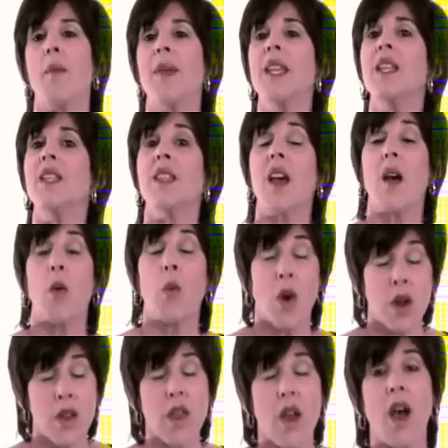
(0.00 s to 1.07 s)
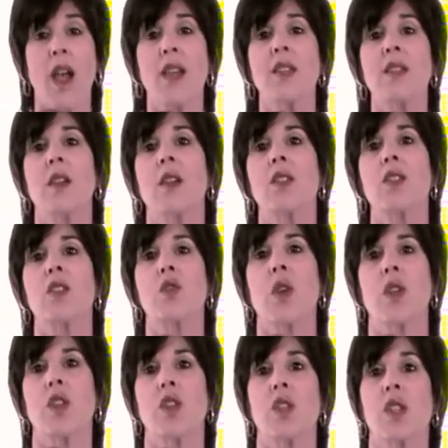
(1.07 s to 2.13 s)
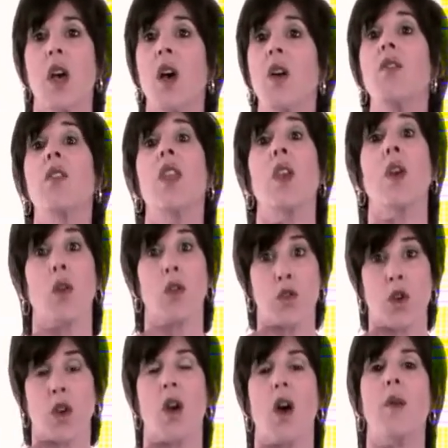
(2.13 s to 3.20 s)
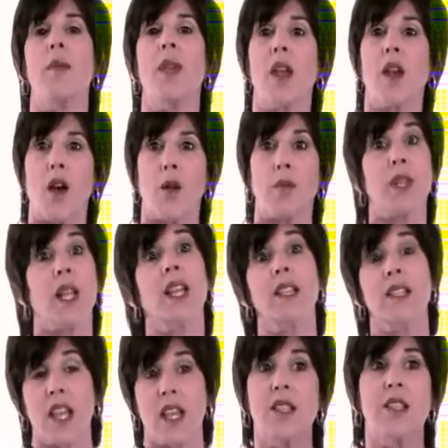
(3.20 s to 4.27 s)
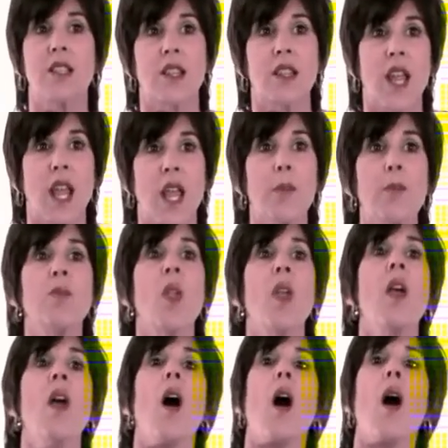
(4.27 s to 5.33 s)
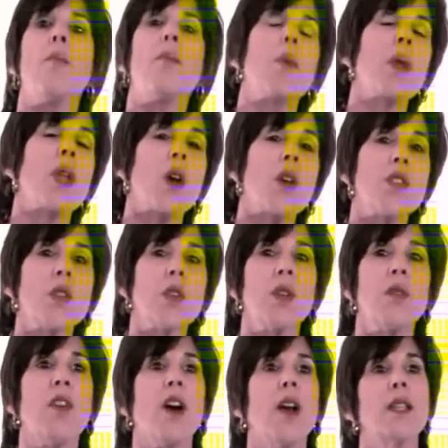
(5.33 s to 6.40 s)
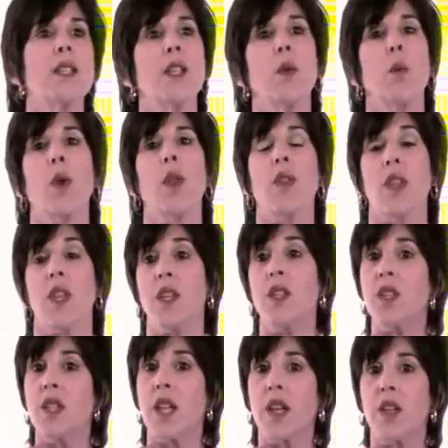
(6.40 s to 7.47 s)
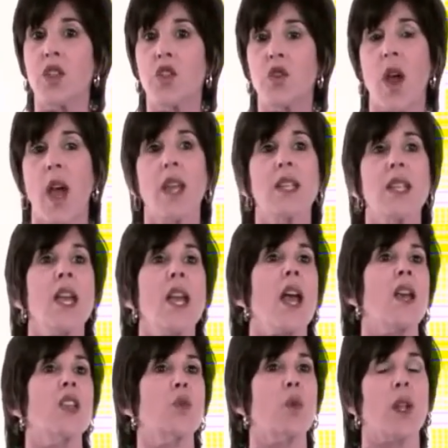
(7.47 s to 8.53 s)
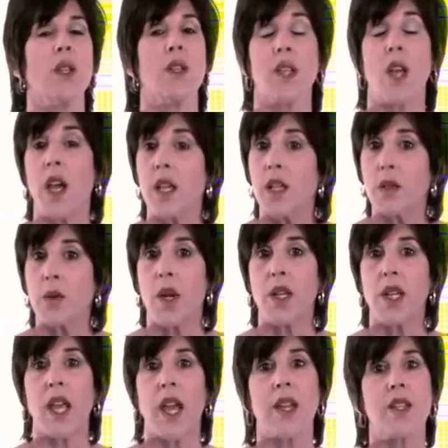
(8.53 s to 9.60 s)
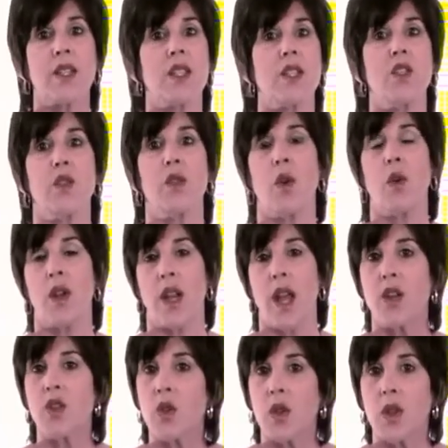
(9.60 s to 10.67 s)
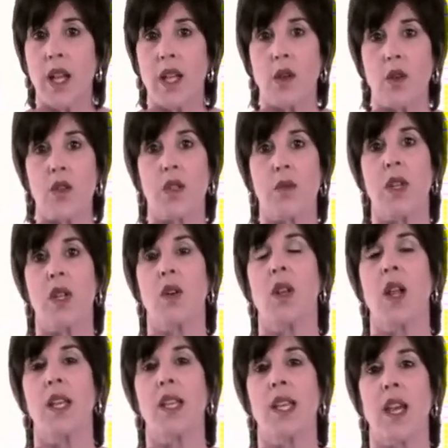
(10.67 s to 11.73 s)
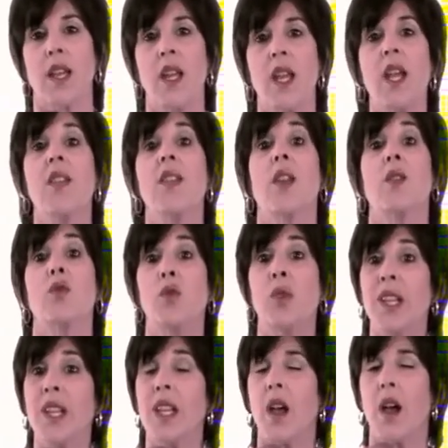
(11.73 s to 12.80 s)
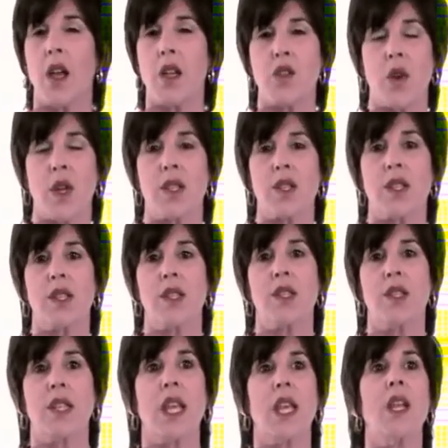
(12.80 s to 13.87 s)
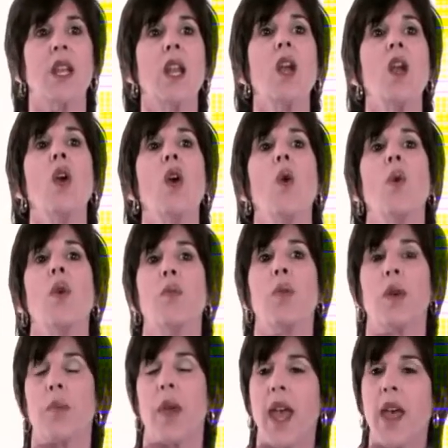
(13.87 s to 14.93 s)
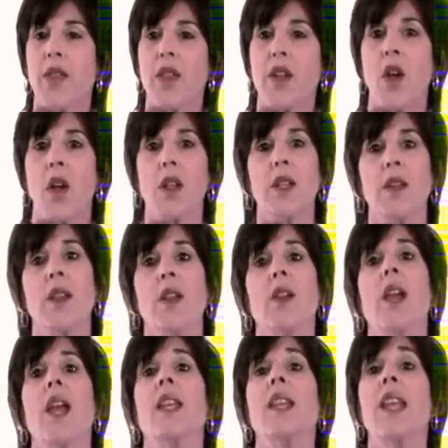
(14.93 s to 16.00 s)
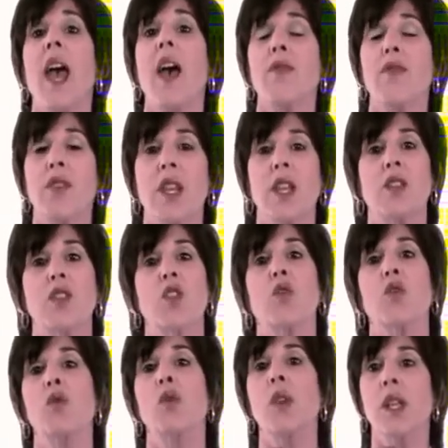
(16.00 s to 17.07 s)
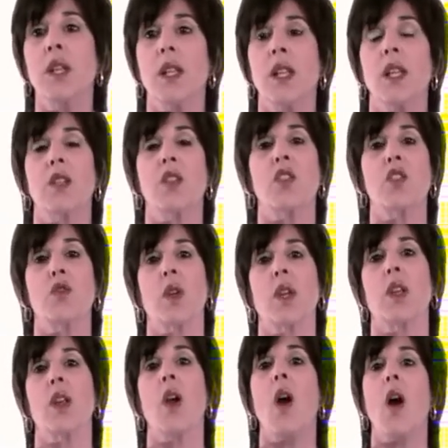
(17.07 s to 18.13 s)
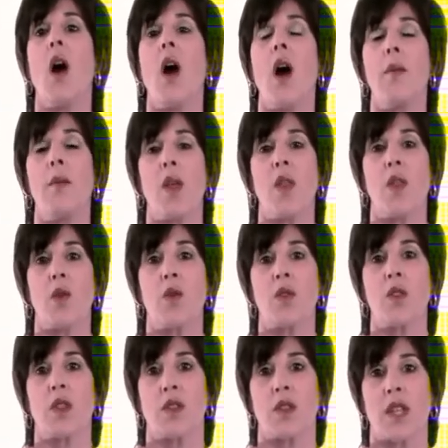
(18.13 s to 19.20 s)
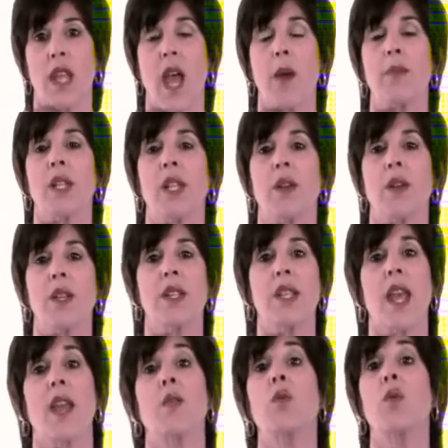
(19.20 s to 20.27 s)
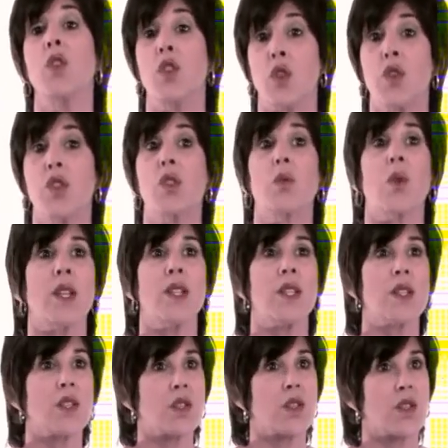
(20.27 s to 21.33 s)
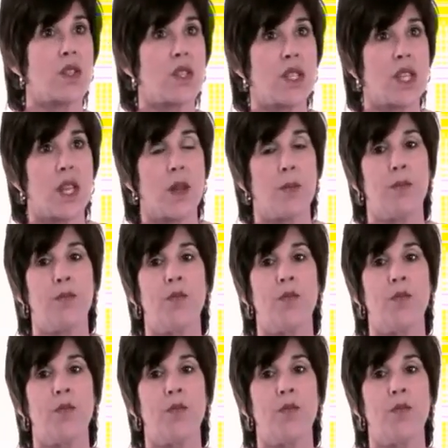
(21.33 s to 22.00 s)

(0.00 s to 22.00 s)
It is one of the highest concentrations of the UltraCalming Complex, hence the name. But we also combined it with yeast extract as well as hyaluronic acid, you know, the natural glycosaminoglycan that really hydrates the skin. We've put panthenol in there and caffeine to really constrict those capillaries and reduce redness to the skin.